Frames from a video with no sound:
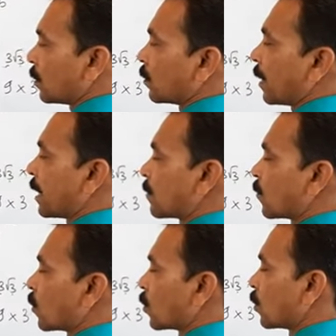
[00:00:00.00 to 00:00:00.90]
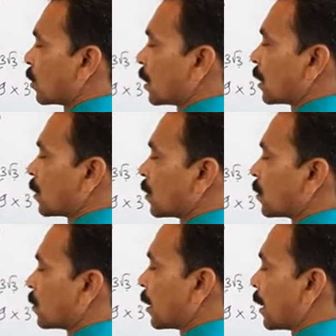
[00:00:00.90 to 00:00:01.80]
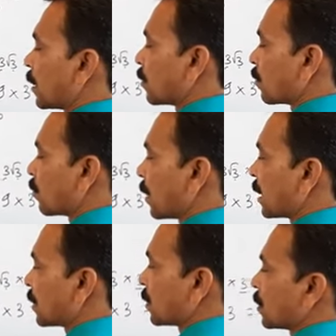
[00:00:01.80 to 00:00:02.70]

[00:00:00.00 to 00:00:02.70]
24 root 3 plus